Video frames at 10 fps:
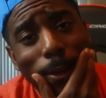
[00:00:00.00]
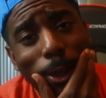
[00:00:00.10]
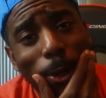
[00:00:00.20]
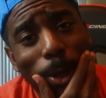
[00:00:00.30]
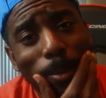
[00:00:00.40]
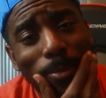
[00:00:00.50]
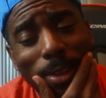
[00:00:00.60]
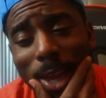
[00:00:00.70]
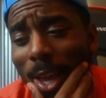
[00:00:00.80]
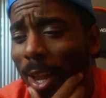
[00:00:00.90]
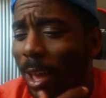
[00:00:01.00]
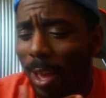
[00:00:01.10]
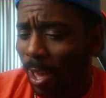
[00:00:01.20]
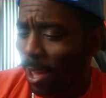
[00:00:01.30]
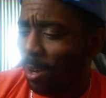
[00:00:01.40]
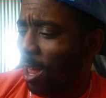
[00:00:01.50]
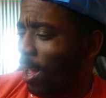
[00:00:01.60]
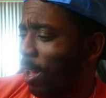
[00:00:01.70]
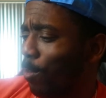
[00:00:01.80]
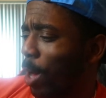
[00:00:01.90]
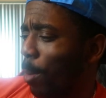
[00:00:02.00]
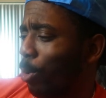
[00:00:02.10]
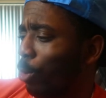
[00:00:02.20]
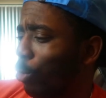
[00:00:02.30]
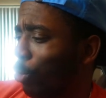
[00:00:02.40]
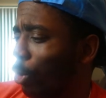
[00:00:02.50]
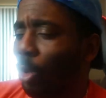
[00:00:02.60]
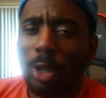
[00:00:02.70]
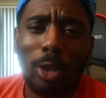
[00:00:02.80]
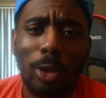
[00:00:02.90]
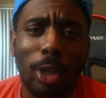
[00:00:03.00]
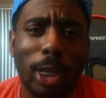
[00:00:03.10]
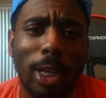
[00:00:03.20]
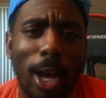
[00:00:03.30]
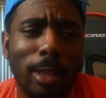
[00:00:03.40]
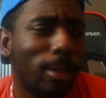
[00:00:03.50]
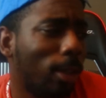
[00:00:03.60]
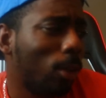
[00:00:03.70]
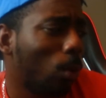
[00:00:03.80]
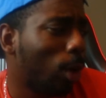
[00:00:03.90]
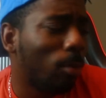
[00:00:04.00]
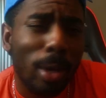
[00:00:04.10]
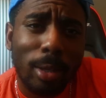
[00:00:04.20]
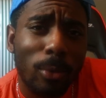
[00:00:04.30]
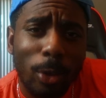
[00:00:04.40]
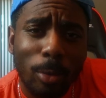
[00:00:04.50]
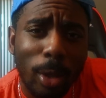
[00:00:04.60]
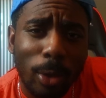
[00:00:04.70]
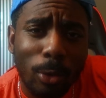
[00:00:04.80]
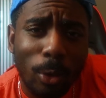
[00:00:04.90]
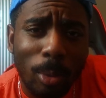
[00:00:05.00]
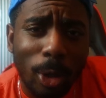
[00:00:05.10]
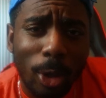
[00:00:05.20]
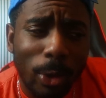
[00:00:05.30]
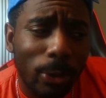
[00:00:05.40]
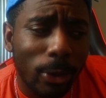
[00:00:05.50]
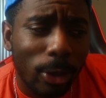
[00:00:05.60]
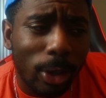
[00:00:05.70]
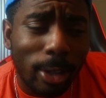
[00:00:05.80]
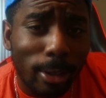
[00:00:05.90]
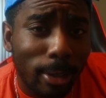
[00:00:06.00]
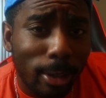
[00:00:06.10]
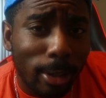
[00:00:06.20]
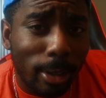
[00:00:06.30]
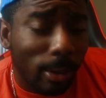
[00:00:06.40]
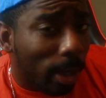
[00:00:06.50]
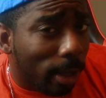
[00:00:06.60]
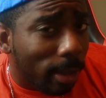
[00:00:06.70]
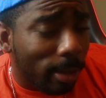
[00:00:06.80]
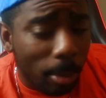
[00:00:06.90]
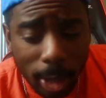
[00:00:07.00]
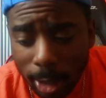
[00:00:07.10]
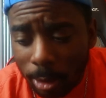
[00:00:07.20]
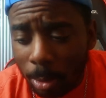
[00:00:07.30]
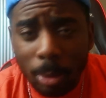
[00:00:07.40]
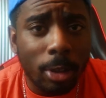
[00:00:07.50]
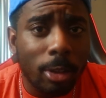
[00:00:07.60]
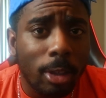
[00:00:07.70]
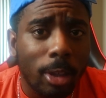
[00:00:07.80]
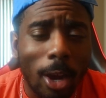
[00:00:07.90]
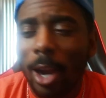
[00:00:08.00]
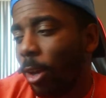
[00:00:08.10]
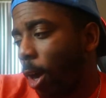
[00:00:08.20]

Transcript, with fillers: you know what I'm saying? And like I produce good content, so where's my YouTube logo? Okay, somebody asked me please. All